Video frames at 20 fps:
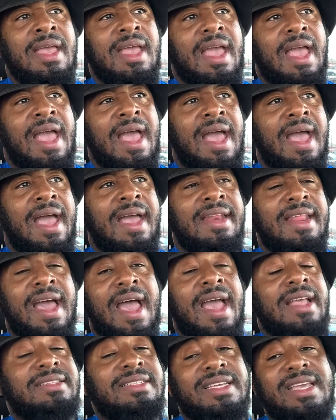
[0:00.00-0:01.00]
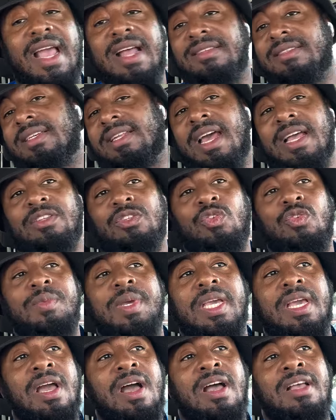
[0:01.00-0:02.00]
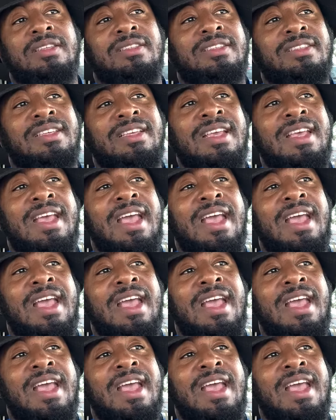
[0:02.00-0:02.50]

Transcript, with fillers: And I had to cancel that too because